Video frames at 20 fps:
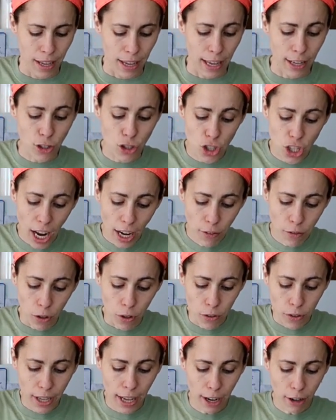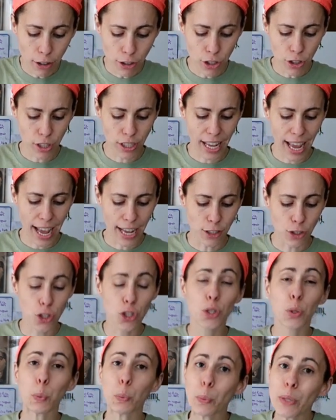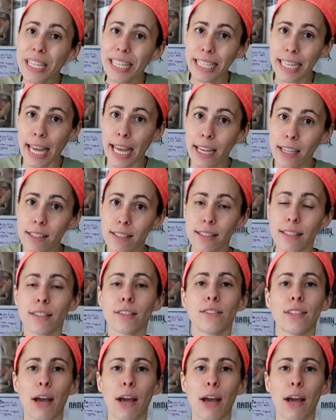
In general, carrots are going to add sweetness.